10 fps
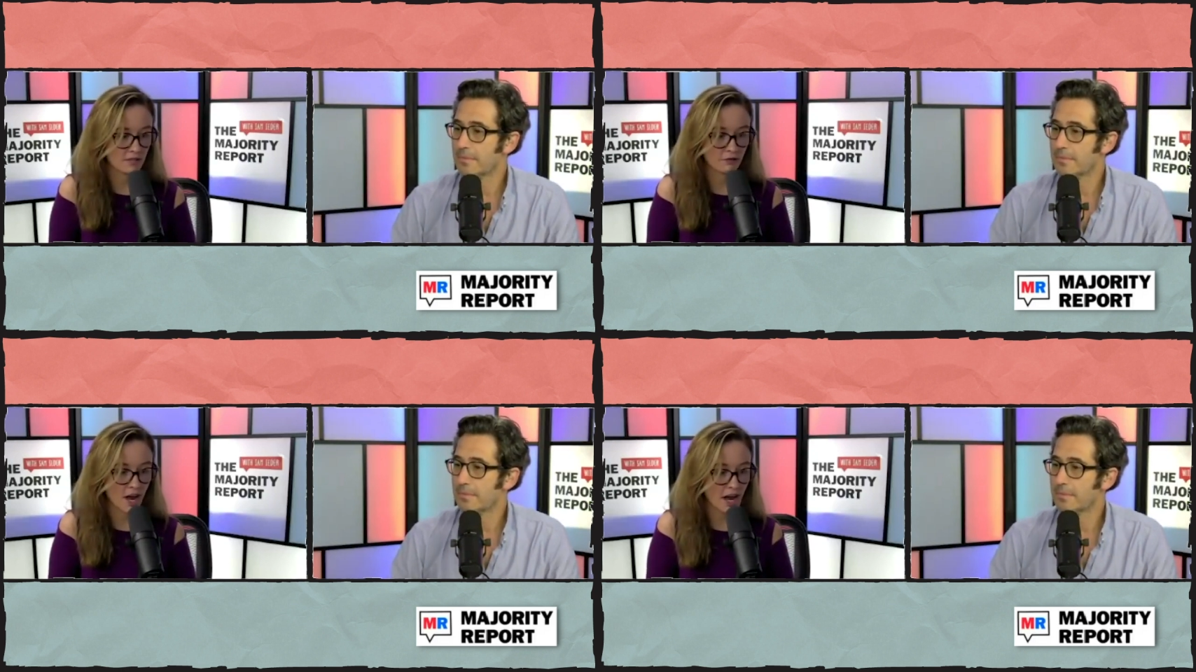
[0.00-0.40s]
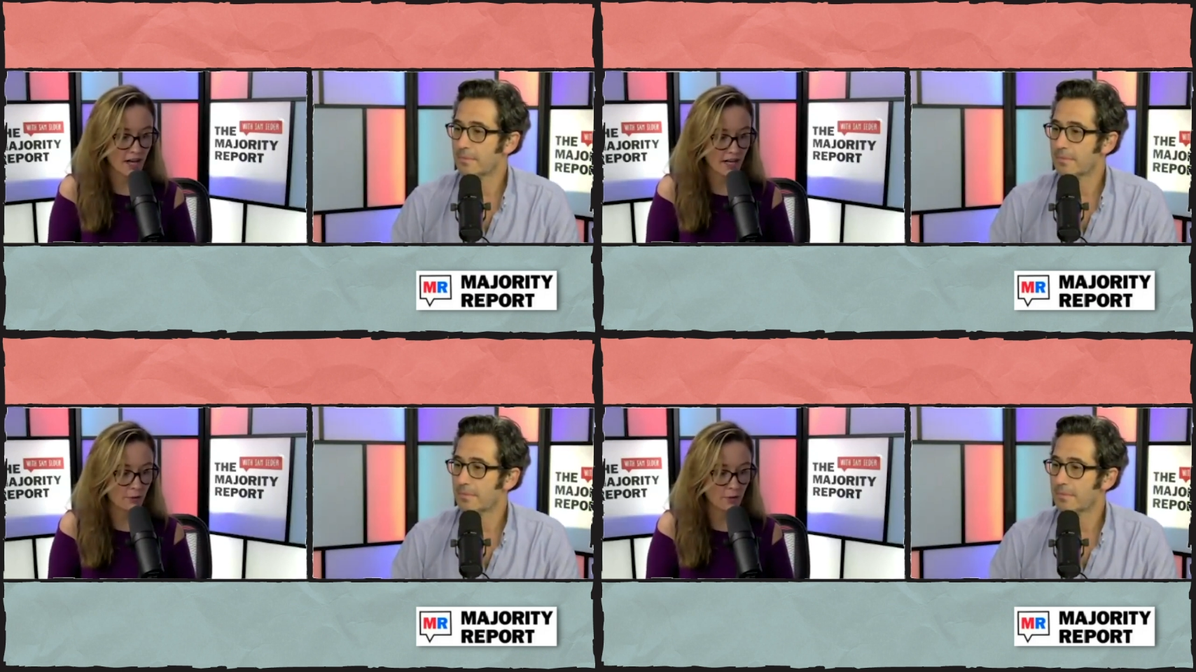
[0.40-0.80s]

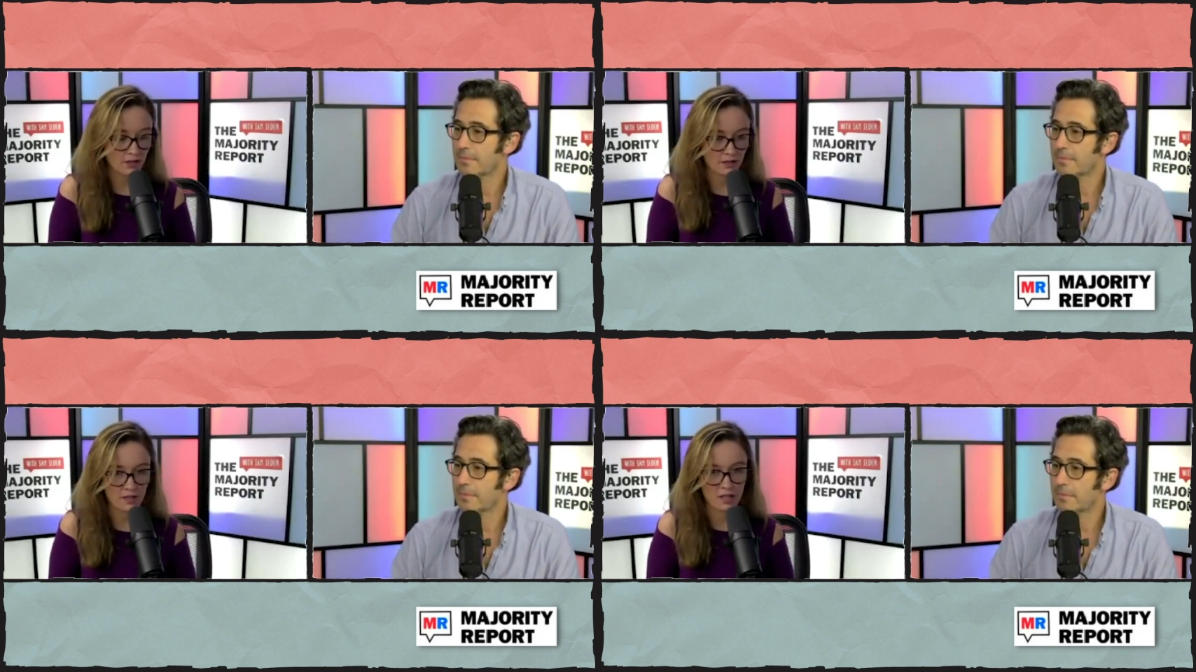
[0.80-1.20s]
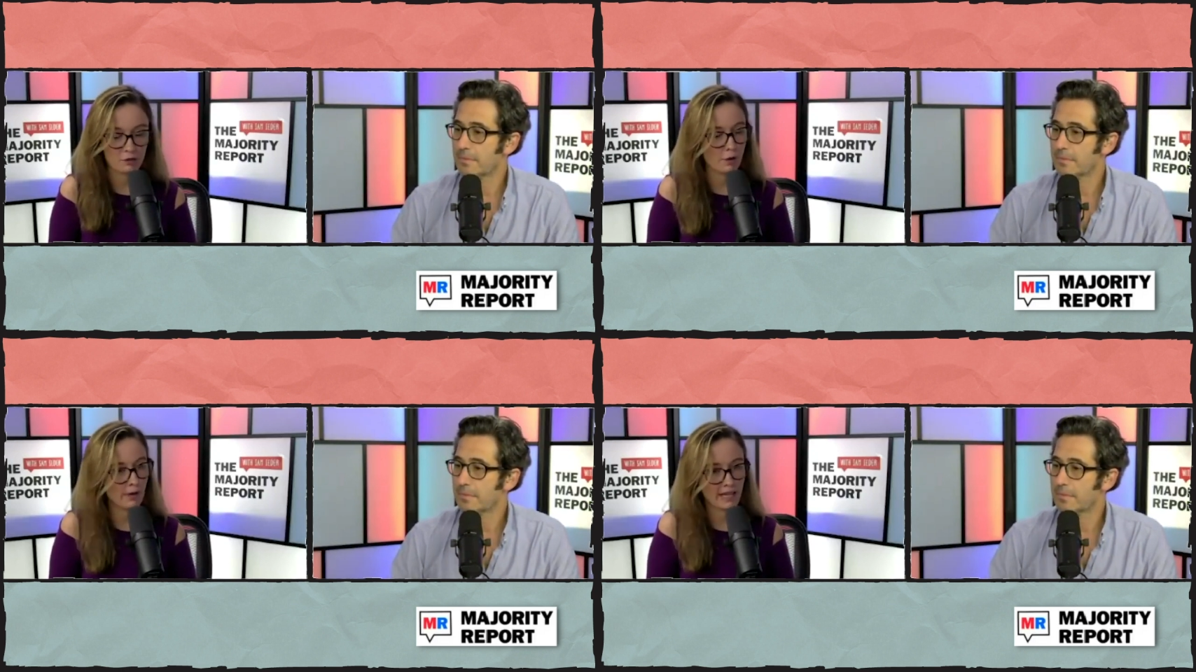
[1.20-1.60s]
Speaker 1: fine with
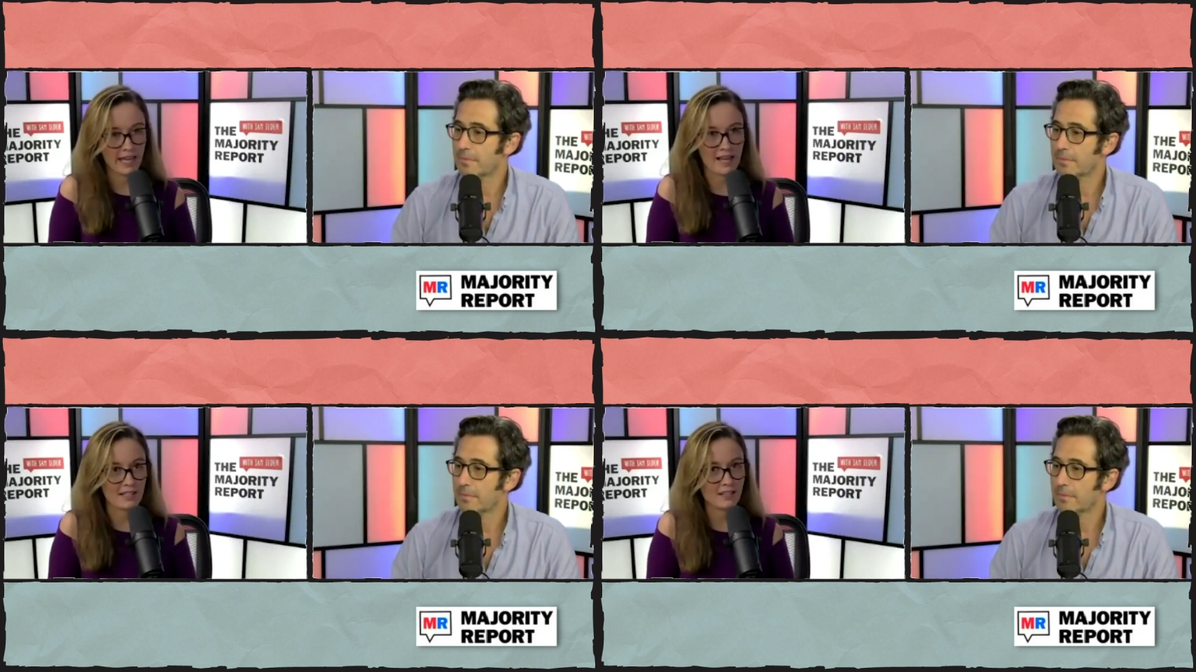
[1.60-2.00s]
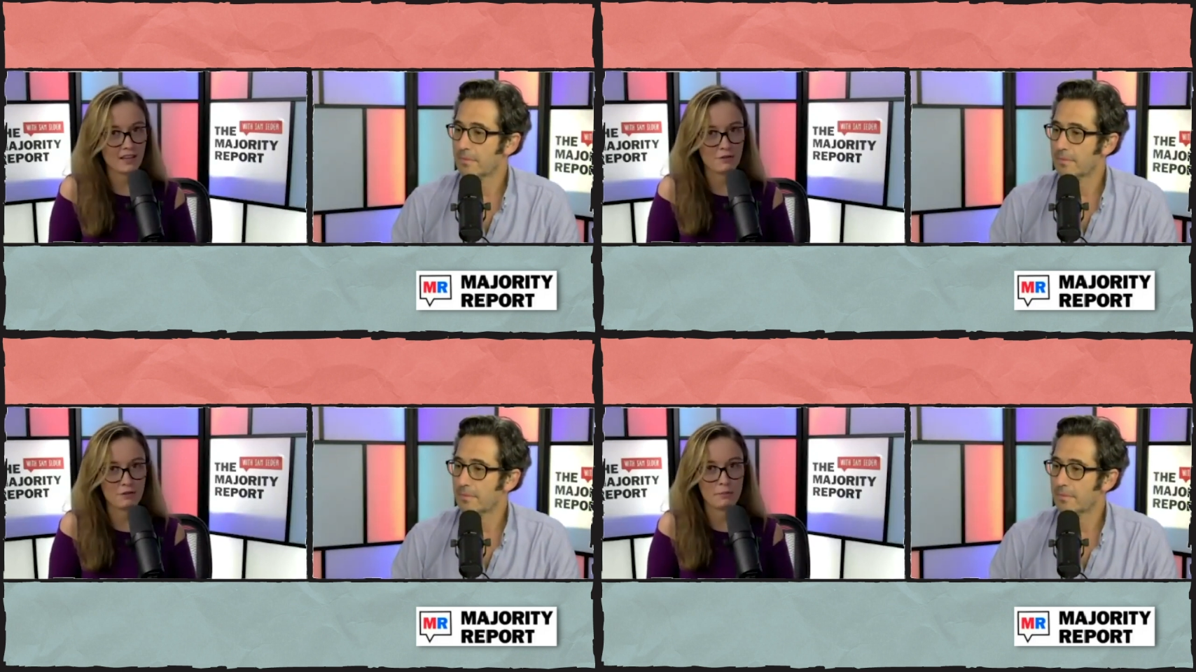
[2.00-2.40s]
throwing
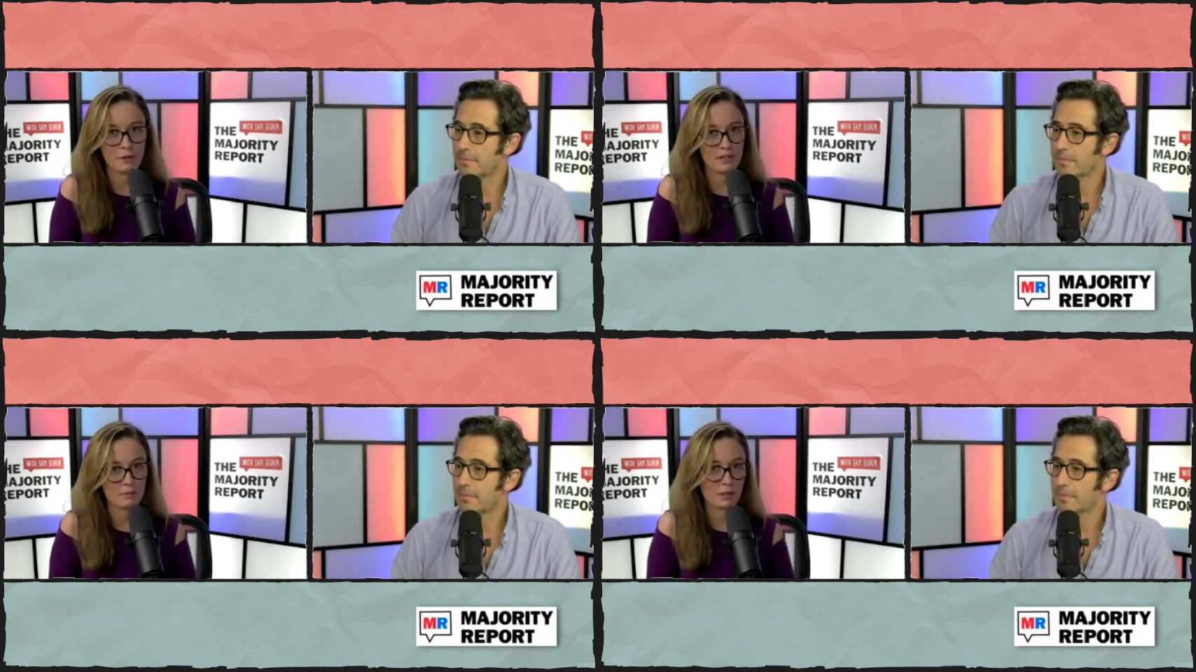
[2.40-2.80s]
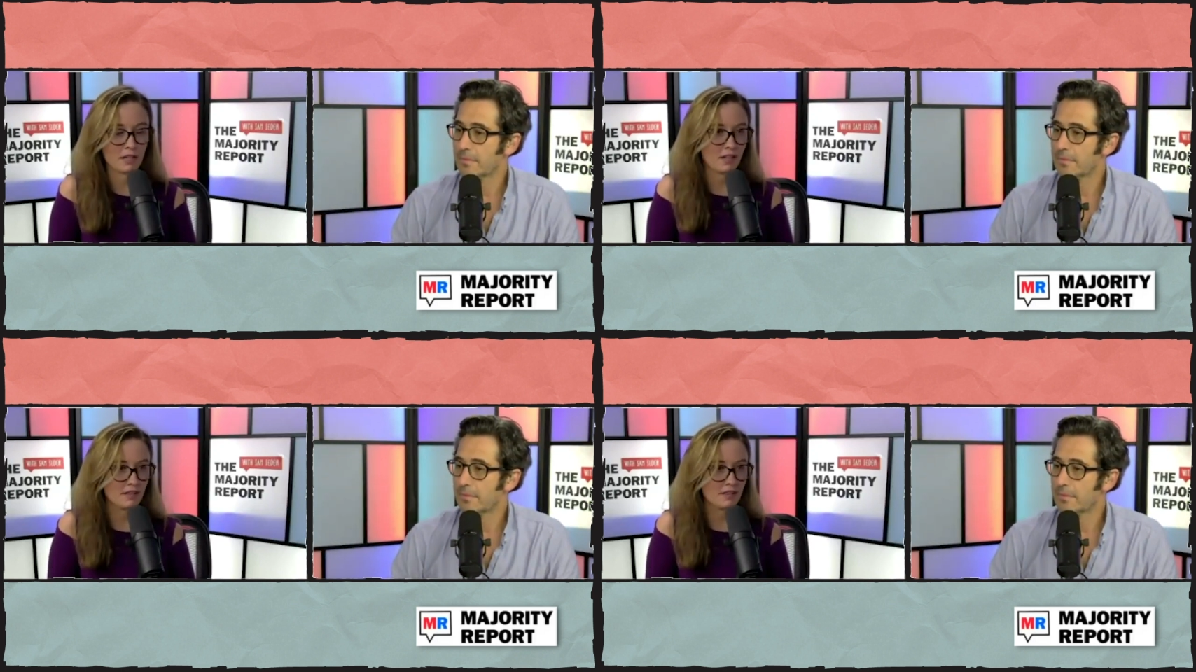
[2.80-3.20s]
Cassidy under the bus
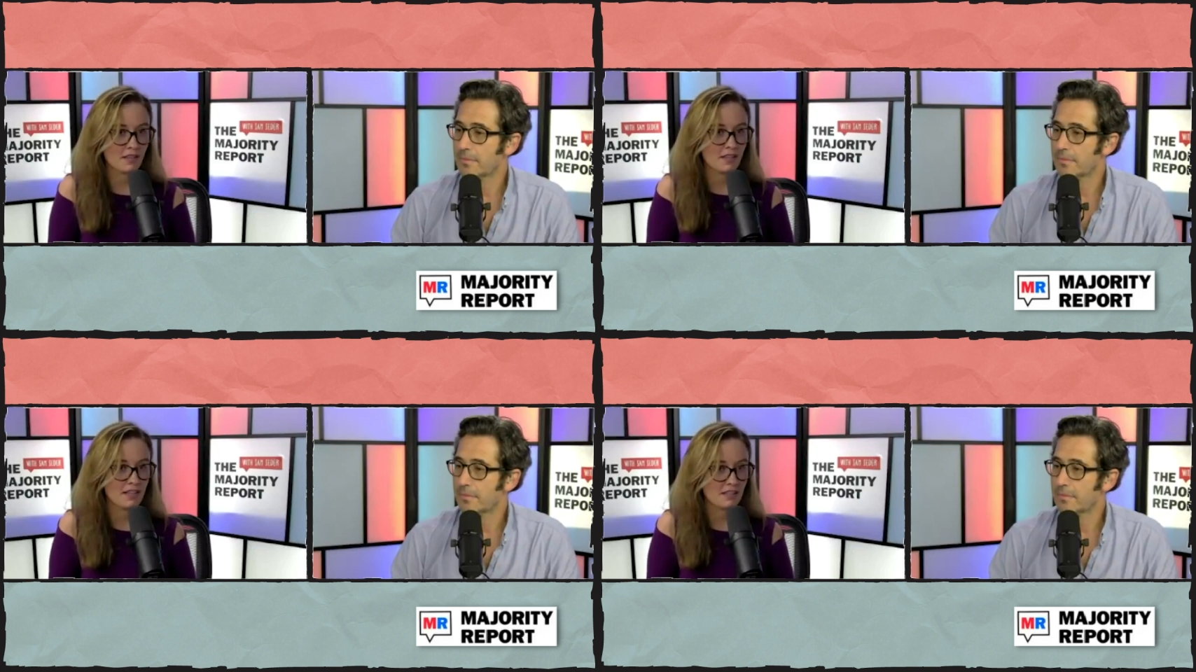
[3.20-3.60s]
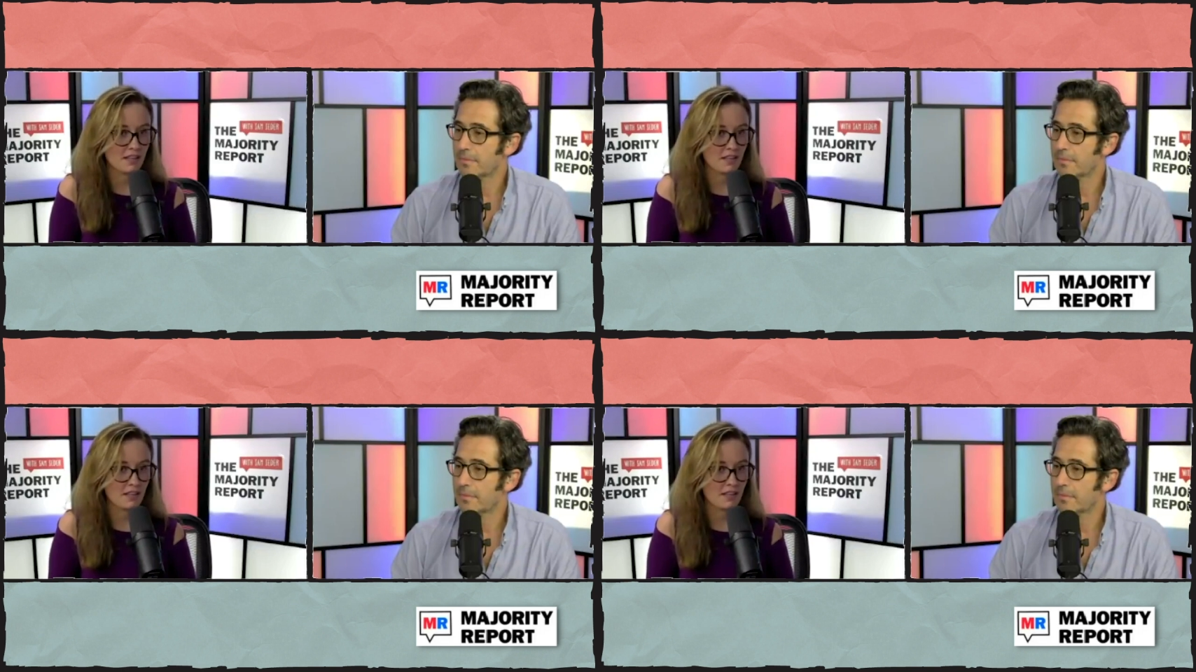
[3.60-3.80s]
because his